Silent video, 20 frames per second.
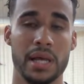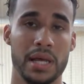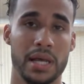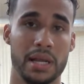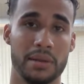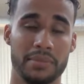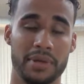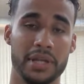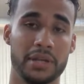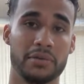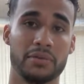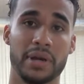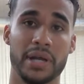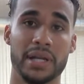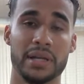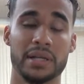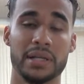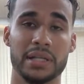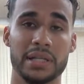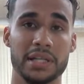and I'm getting
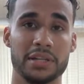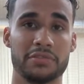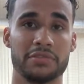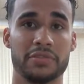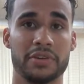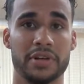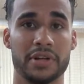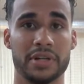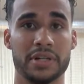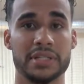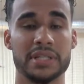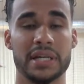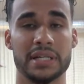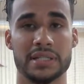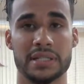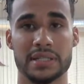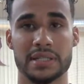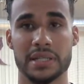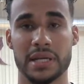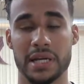ready to leave for
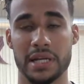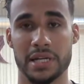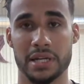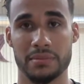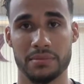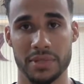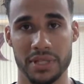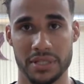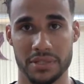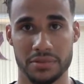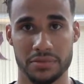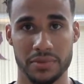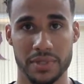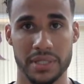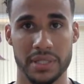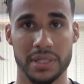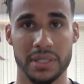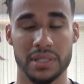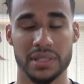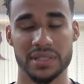Texas A&M this
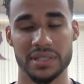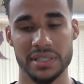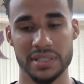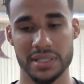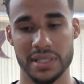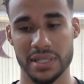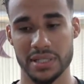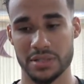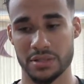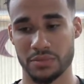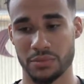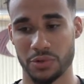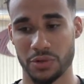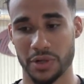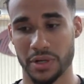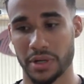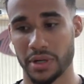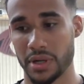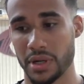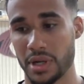weekend to just get some
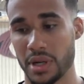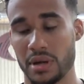more